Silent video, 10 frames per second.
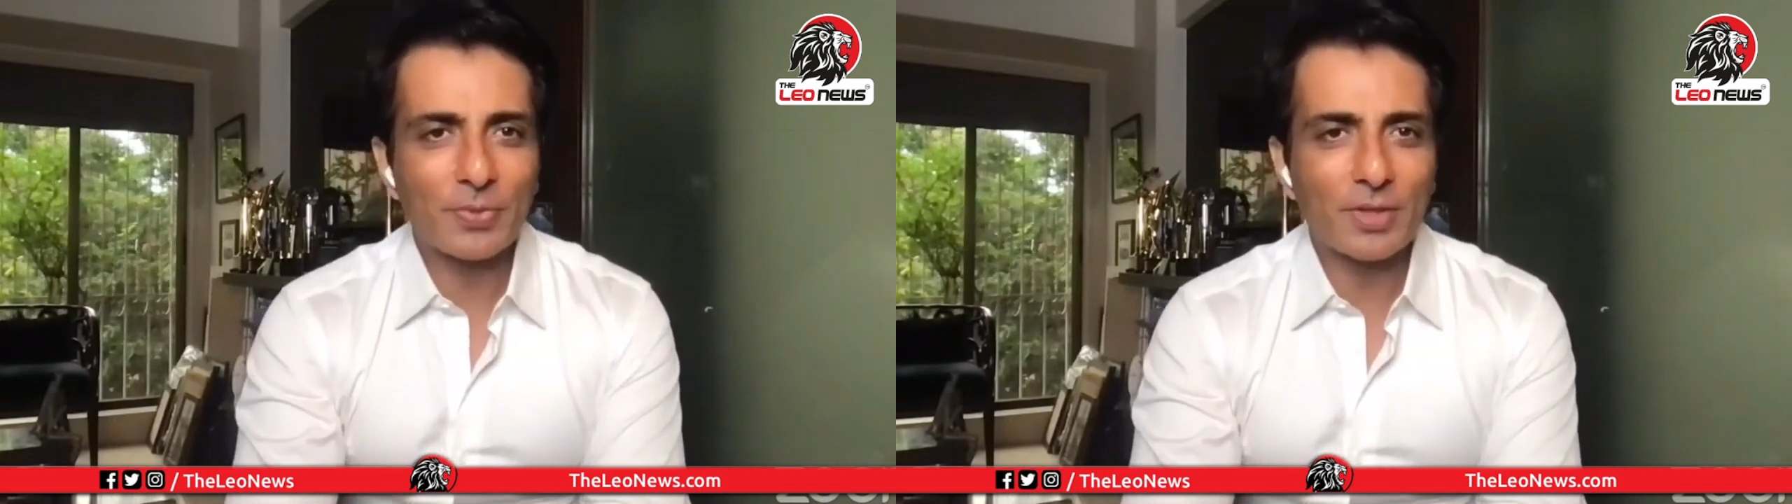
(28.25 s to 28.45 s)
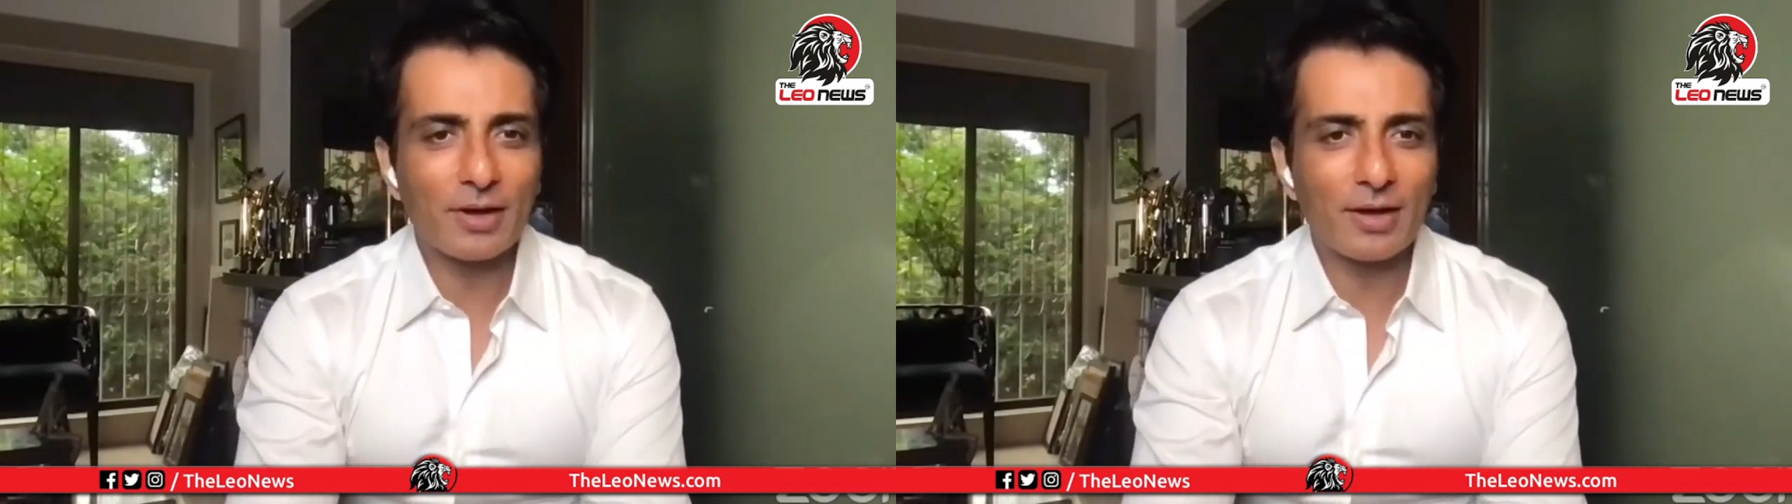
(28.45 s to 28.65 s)

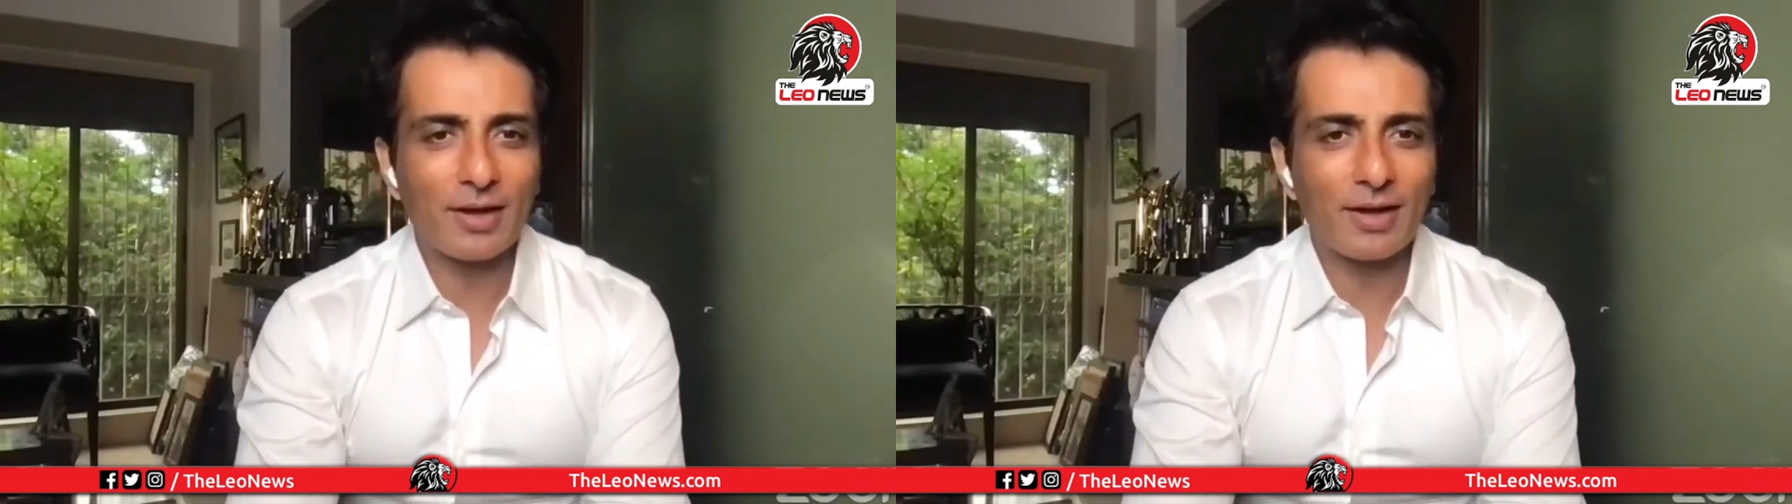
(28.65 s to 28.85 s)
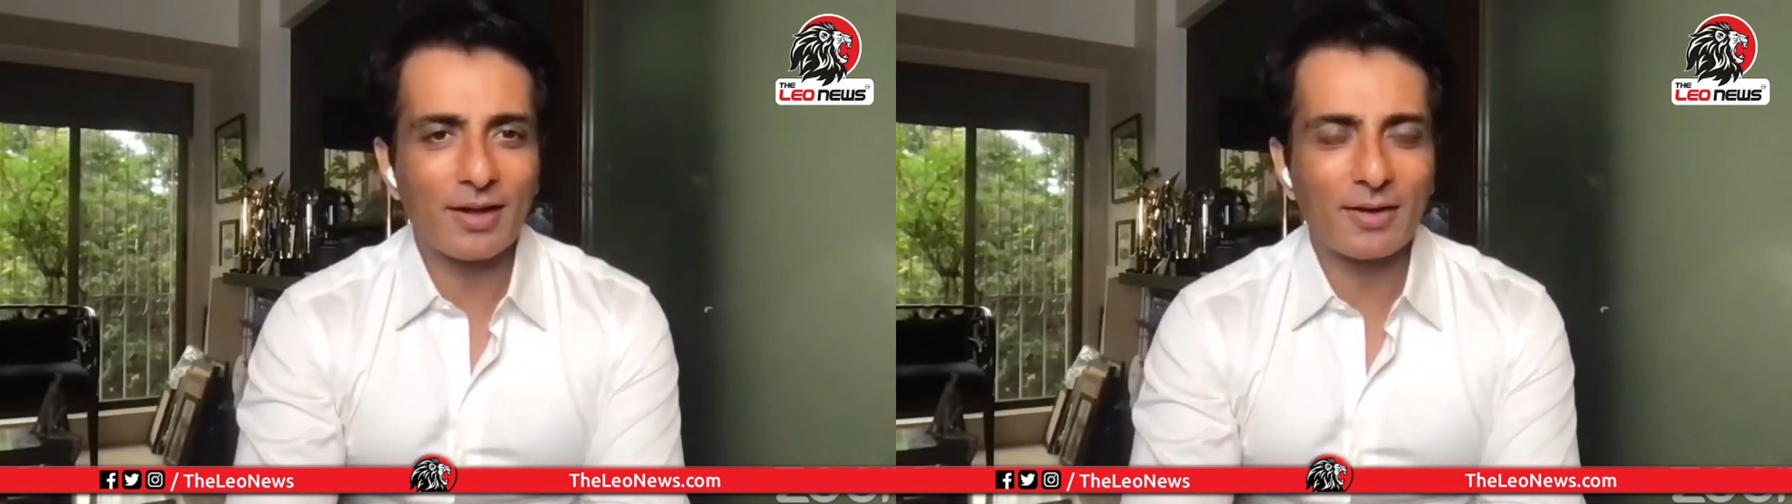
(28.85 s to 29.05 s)

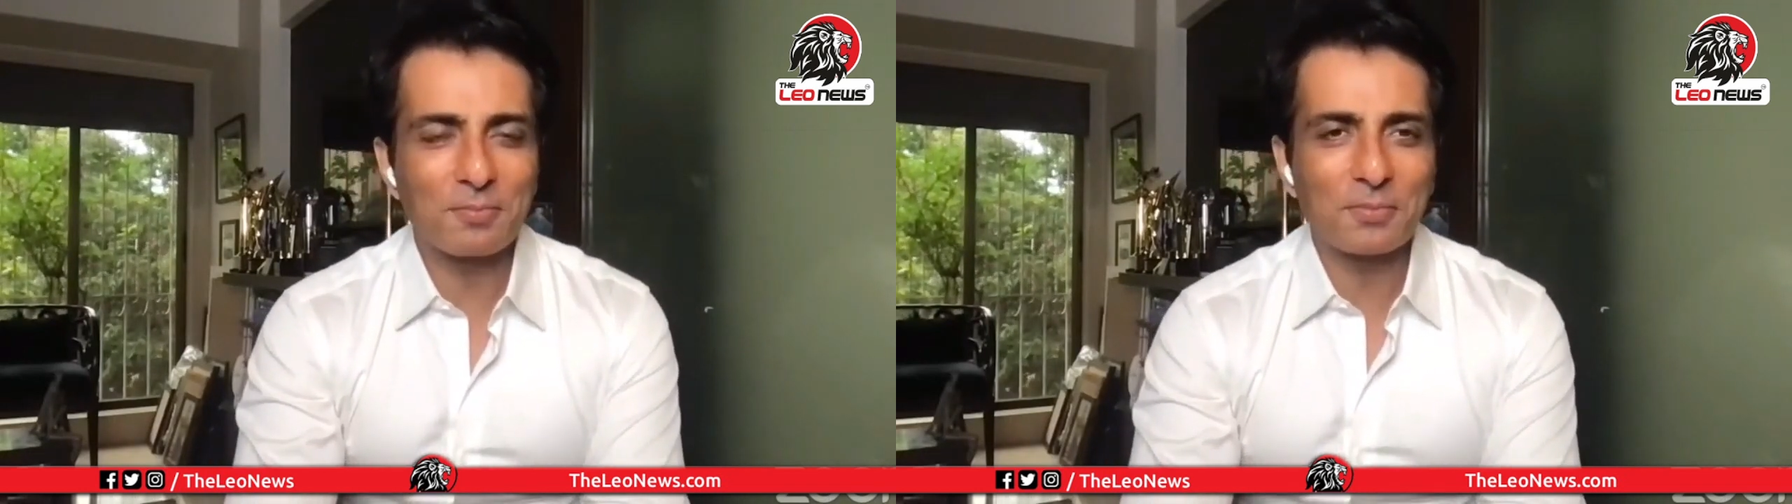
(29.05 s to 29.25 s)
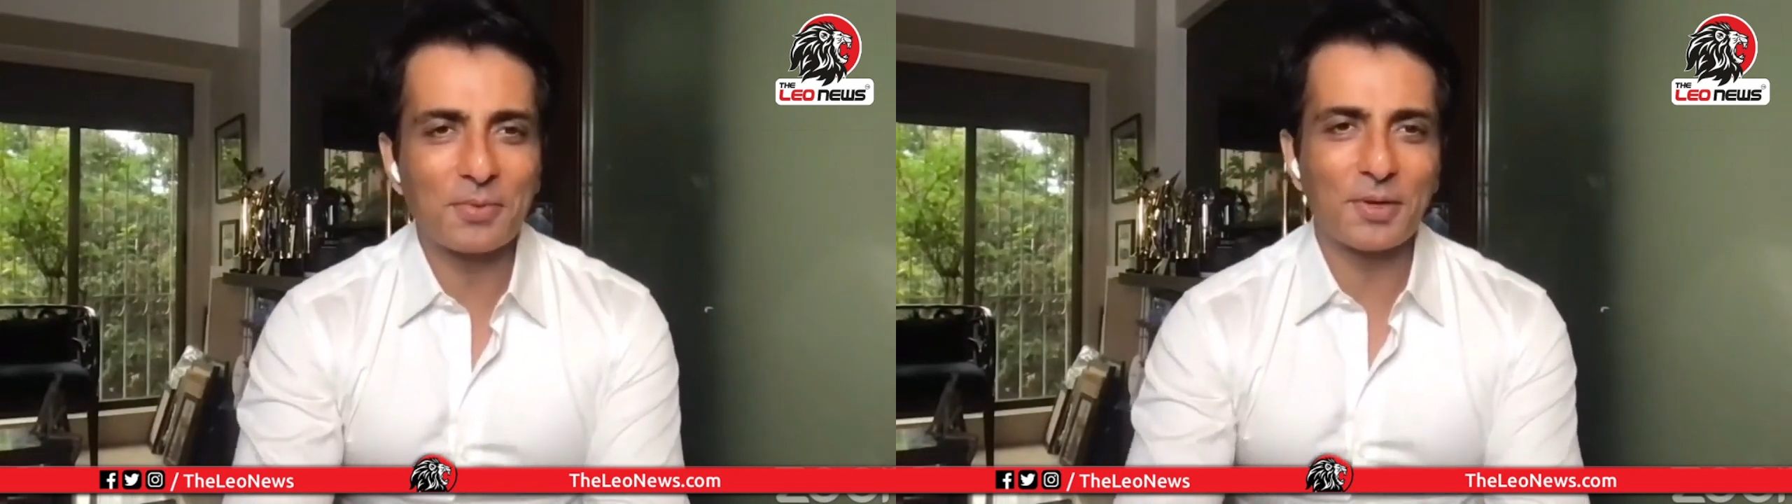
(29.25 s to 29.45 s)

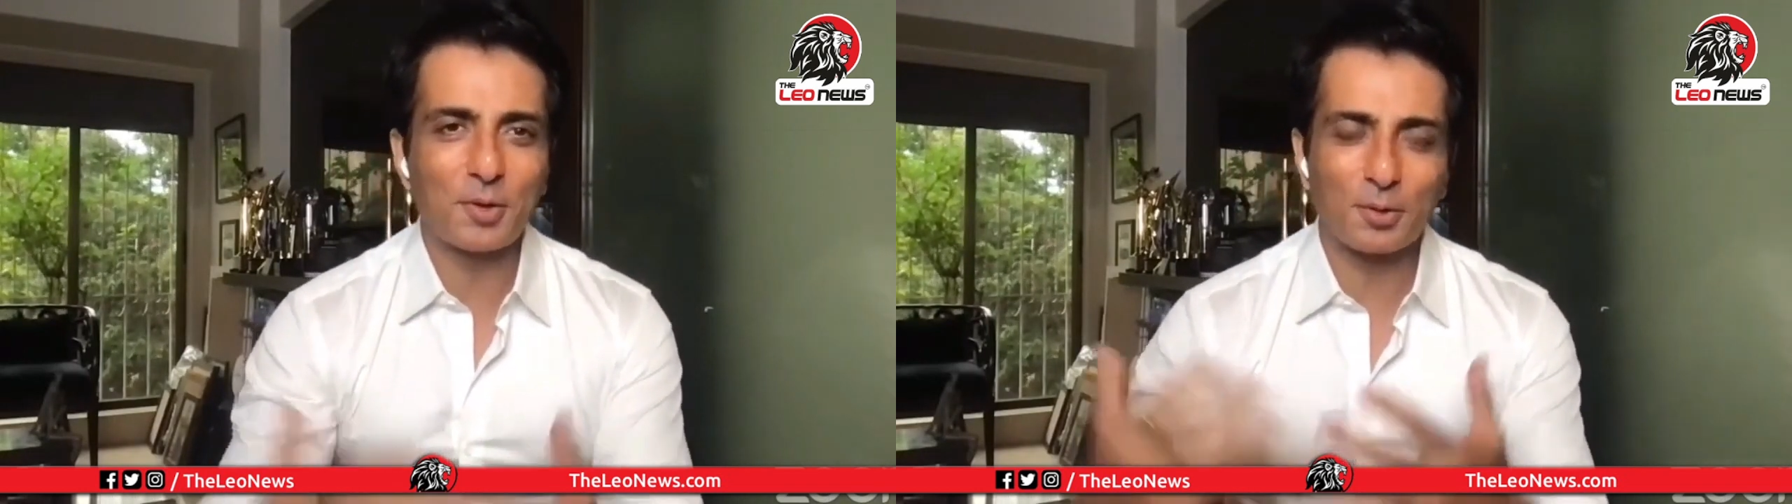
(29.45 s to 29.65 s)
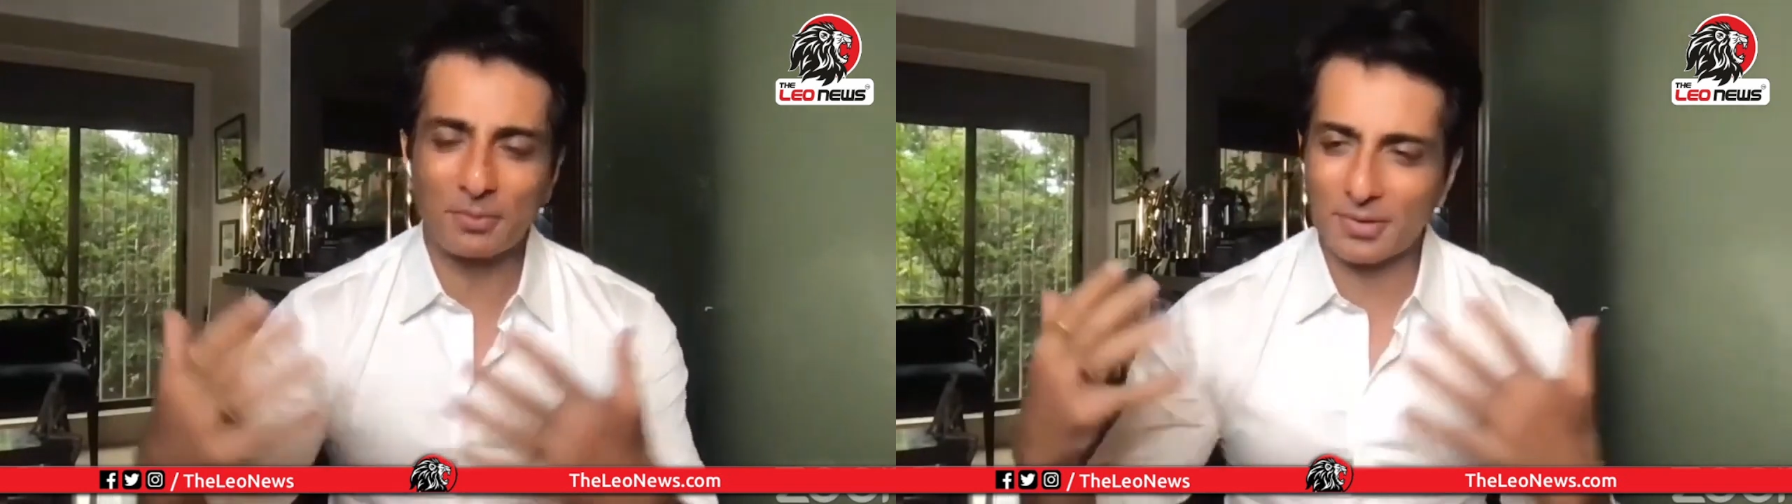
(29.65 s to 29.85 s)
you
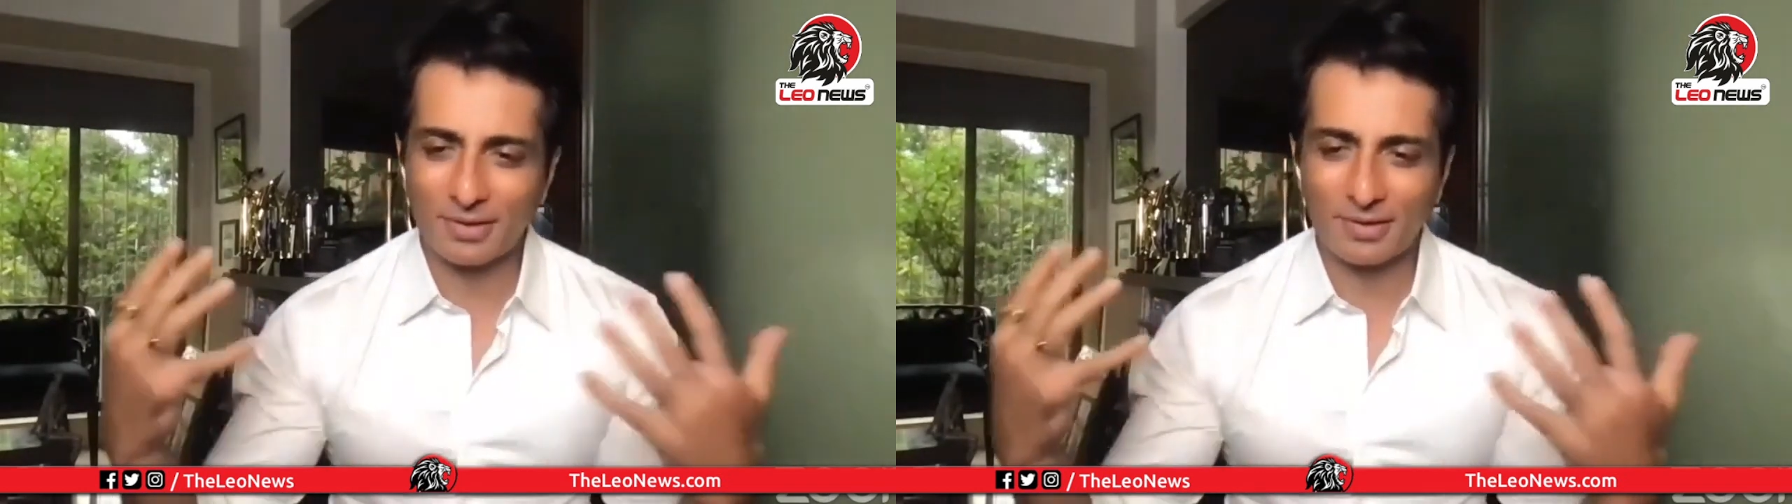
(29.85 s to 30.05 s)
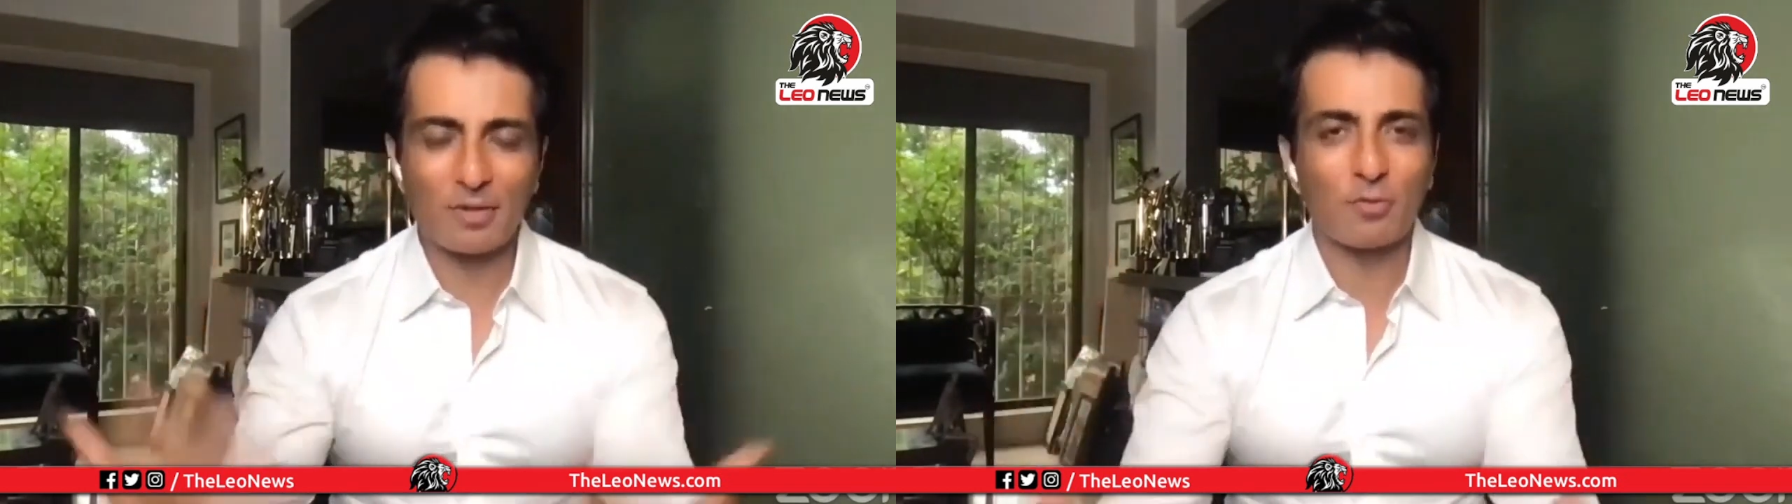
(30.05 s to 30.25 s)
know,